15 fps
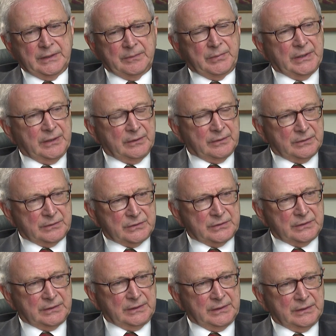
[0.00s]

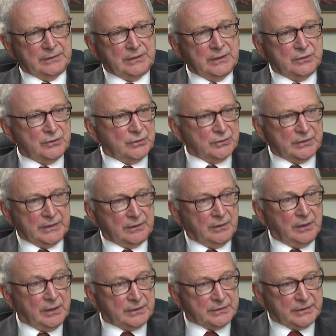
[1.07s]
parents and teachers at
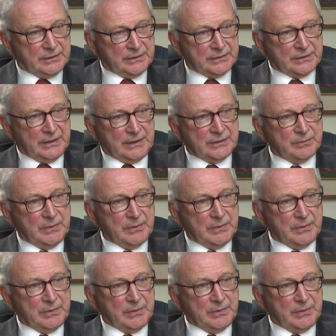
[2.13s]
odds in this case.